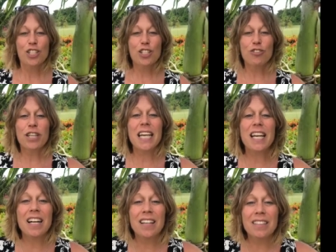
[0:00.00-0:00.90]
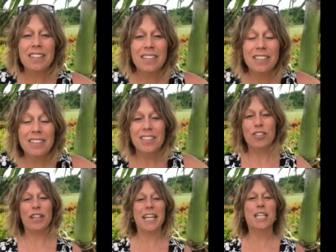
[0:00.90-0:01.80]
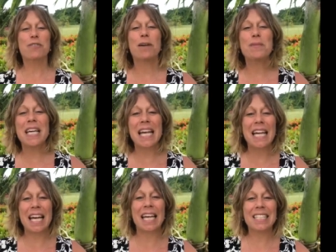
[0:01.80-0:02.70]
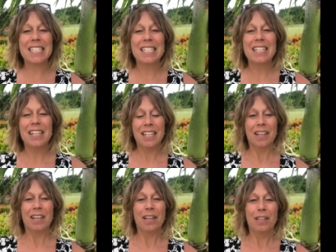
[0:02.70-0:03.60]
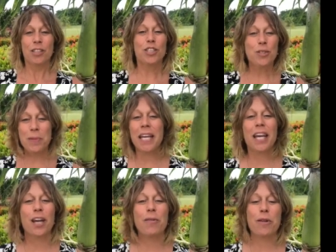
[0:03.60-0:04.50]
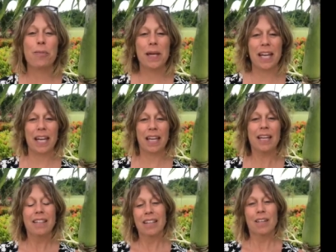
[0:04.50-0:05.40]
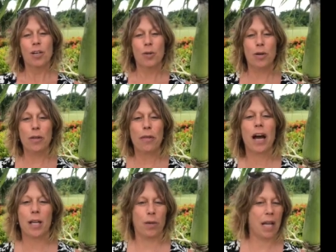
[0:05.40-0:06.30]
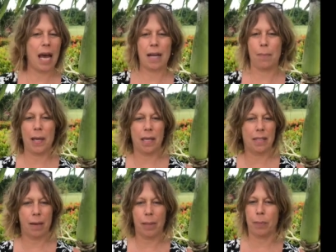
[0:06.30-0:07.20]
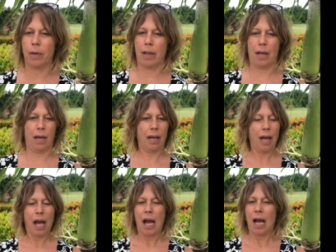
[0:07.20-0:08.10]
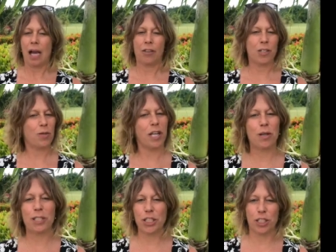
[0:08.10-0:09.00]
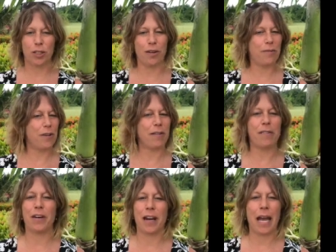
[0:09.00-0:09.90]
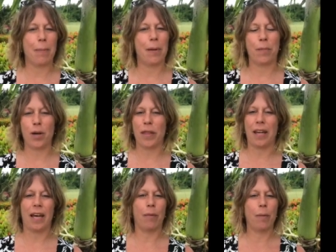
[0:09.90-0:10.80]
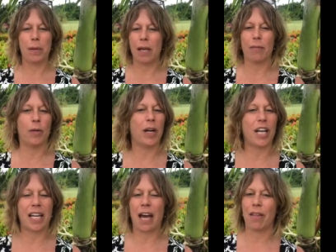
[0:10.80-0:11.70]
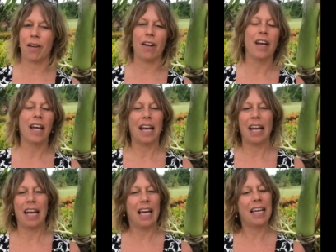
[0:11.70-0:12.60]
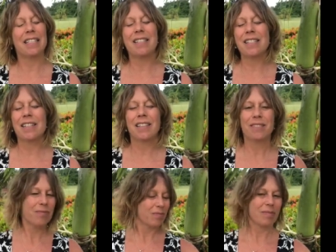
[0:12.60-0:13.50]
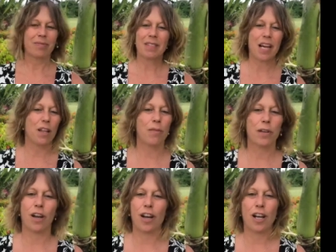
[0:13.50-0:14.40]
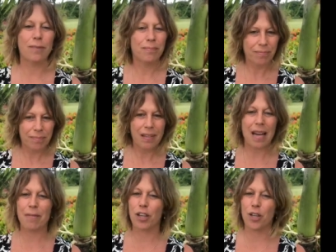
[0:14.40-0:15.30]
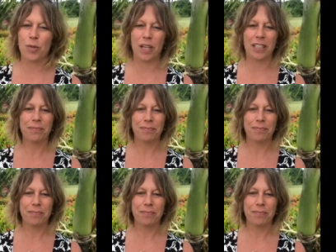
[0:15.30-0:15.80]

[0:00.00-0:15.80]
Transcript: Cheerio! Greetings from St. Kitts. You should be here with me. Who would have thought you would have had a pandemic birthday? I just want to wish you a very, very happy birthday. We've been everywhere together, and I love you, girl. Have a good one.